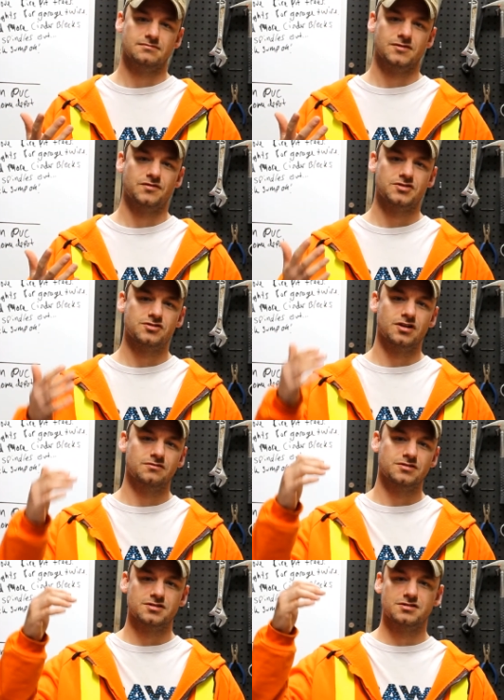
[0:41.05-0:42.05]
of the
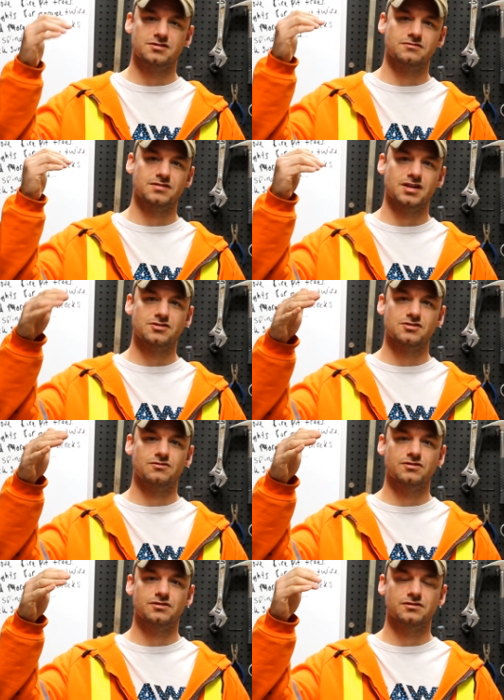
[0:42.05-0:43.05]
truck, which is, you know, the engine
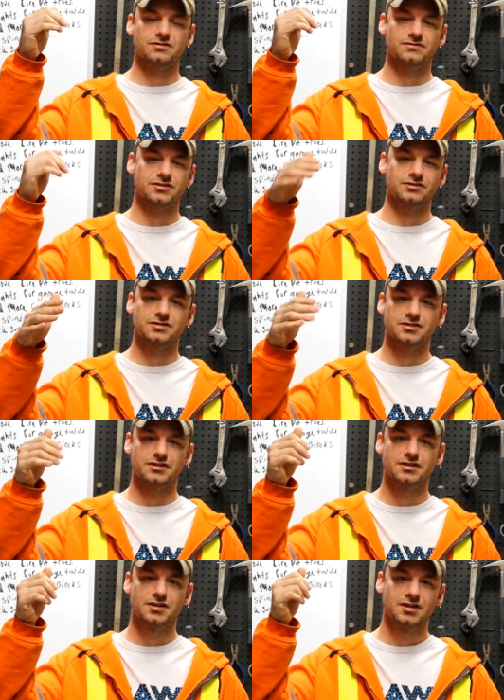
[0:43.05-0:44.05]
oil, the
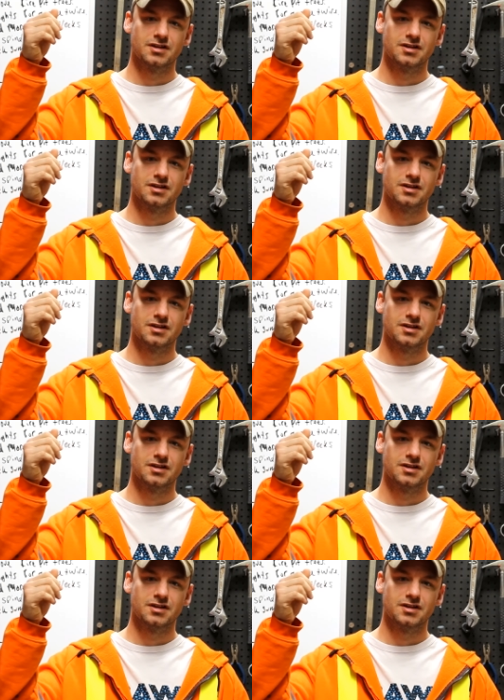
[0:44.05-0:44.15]
filter,